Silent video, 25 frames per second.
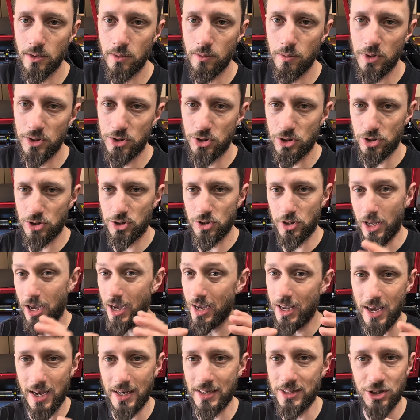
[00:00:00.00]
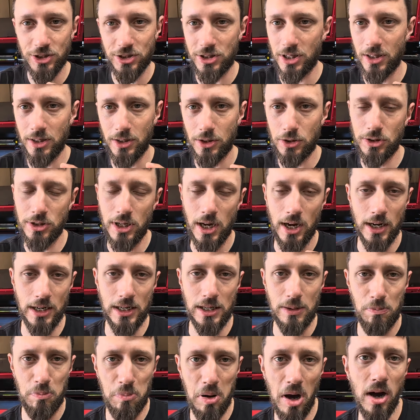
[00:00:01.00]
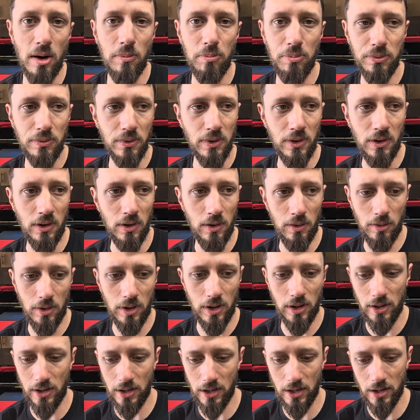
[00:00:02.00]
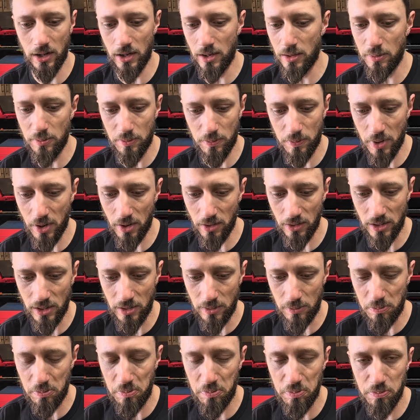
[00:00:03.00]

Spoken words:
which is again just a little tiny pump, and it barely,